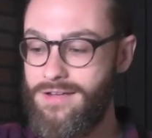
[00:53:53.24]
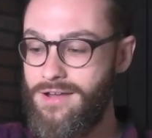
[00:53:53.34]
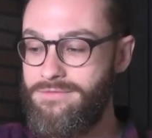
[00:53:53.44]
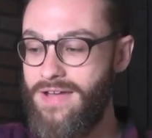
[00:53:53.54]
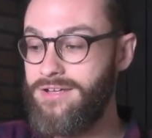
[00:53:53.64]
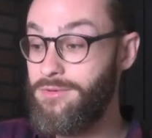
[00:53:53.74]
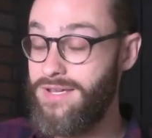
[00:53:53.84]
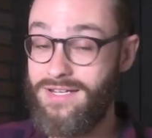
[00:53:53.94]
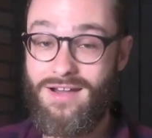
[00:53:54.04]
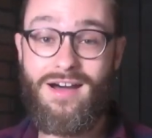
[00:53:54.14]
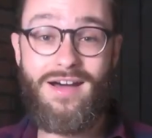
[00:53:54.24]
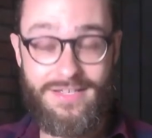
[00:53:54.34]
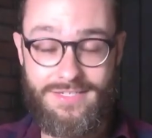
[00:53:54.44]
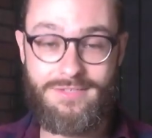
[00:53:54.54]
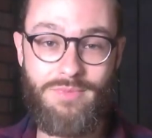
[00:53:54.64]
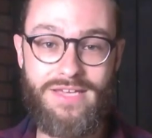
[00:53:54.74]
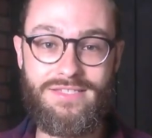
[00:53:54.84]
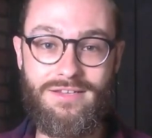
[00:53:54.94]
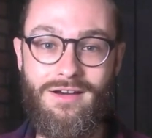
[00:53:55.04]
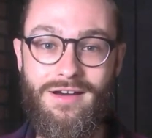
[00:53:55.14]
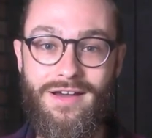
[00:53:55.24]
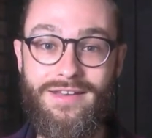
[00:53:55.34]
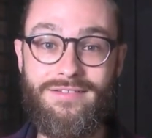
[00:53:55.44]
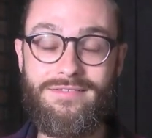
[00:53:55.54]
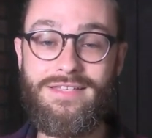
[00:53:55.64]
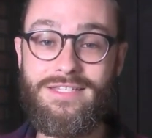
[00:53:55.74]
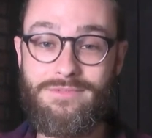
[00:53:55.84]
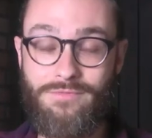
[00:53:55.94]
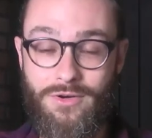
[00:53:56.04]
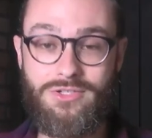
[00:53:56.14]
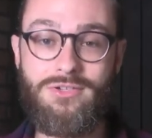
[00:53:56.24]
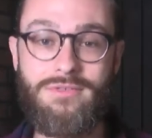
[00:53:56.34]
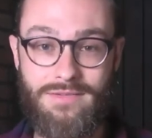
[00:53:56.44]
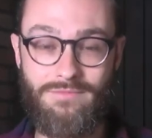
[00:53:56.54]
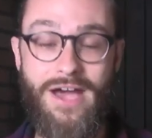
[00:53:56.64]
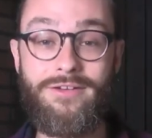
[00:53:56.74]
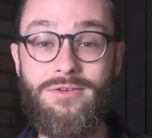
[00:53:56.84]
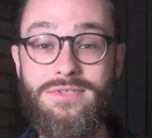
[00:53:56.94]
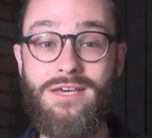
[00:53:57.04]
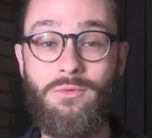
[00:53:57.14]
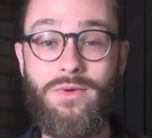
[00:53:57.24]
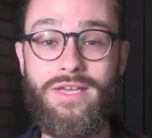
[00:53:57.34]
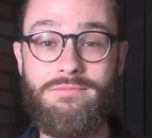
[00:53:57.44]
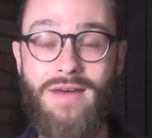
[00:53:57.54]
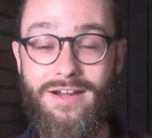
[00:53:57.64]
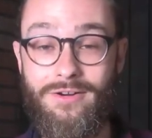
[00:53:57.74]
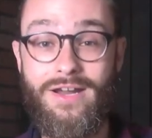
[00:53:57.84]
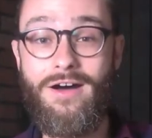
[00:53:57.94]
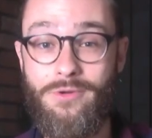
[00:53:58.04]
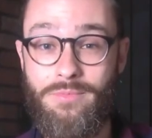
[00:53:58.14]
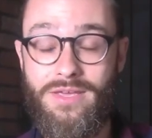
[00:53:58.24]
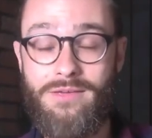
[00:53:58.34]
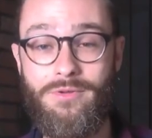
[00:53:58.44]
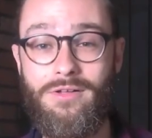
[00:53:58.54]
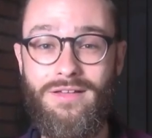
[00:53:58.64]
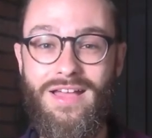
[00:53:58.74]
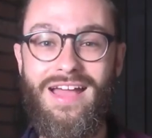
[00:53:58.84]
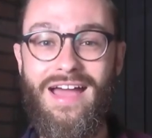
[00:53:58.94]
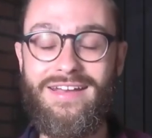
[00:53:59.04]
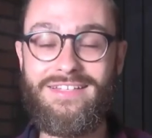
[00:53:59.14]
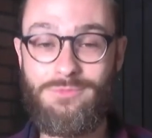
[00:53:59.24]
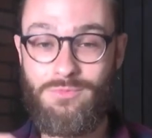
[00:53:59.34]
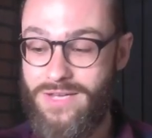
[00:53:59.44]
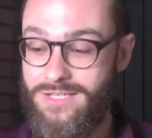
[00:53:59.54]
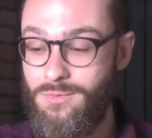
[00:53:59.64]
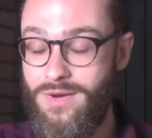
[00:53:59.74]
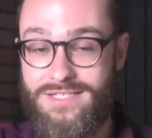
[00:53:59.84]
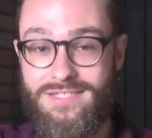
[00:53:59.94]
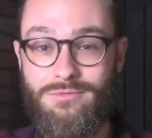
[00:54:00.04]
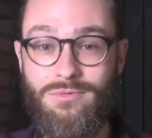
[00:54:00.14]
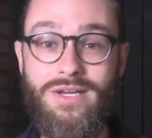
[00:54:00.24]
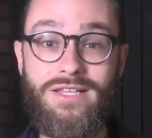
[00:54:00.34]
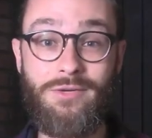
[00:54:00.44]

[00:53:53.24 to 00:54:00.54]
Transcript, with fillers: evaluating us based on these virtues and values that we admire in other people and it's it's what's really